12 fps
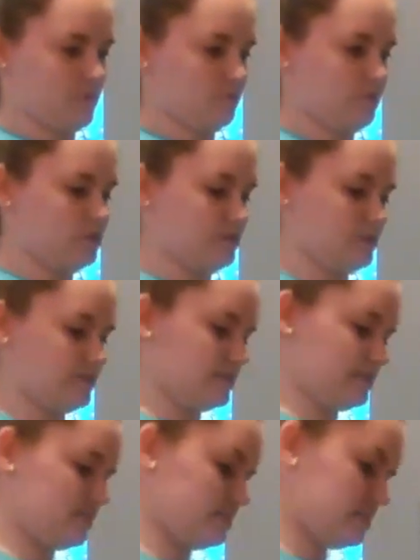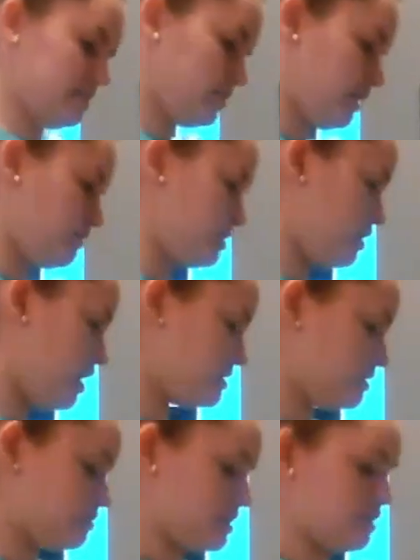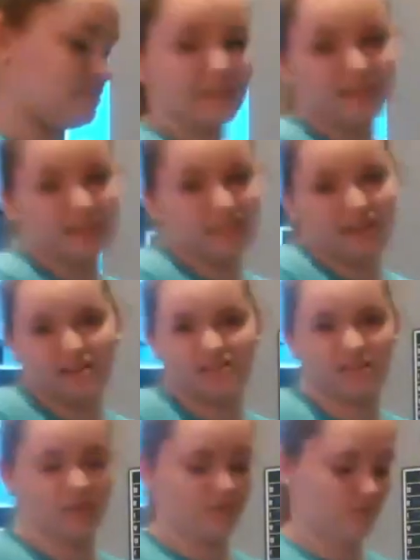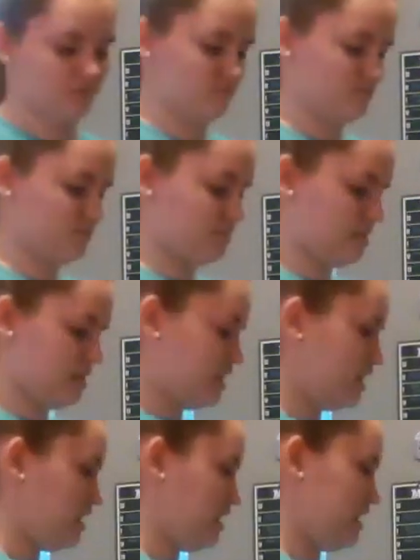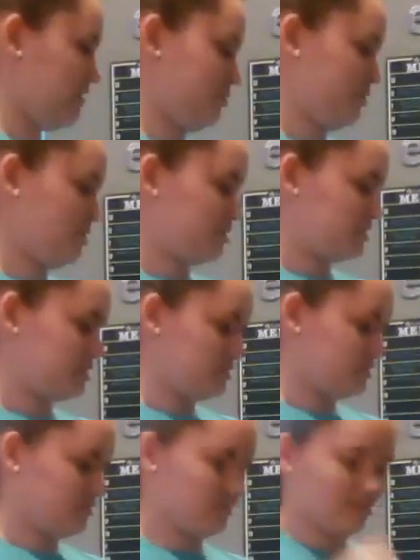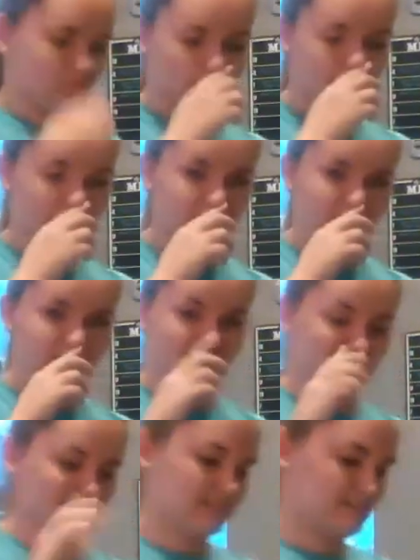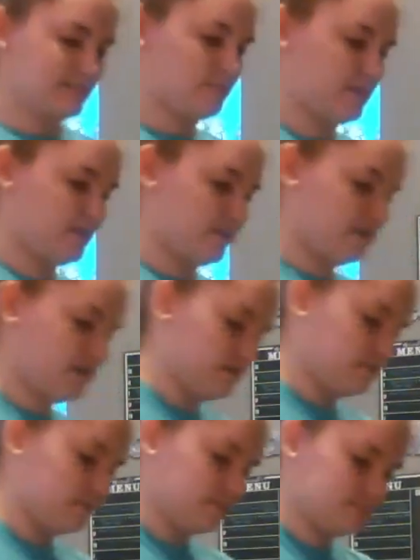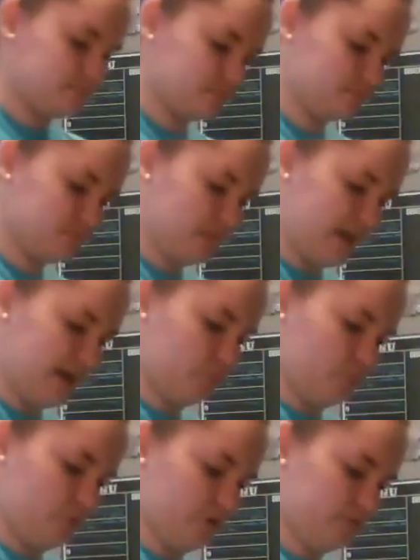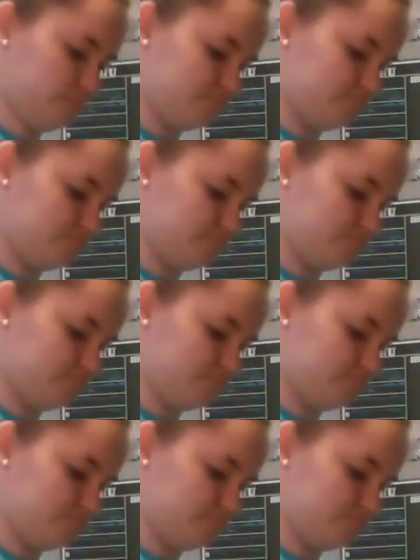which is sometimes a lot, sometimes not a lot. So if you put it in and it doesn't seem like enough, add more.